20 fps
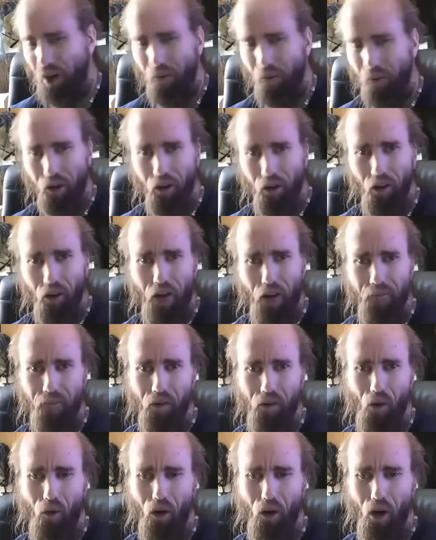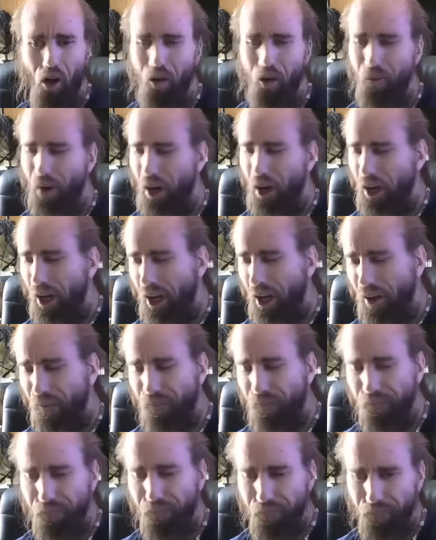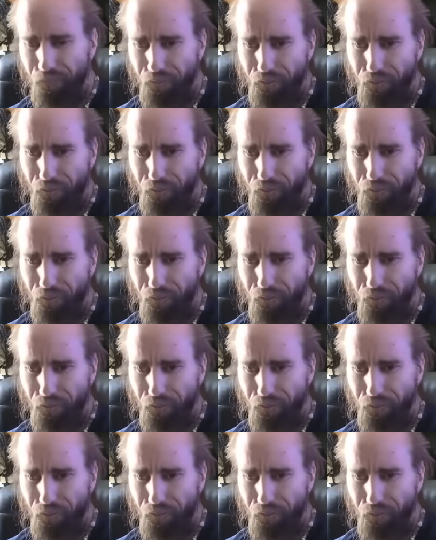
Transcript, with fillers: in my real life going on right now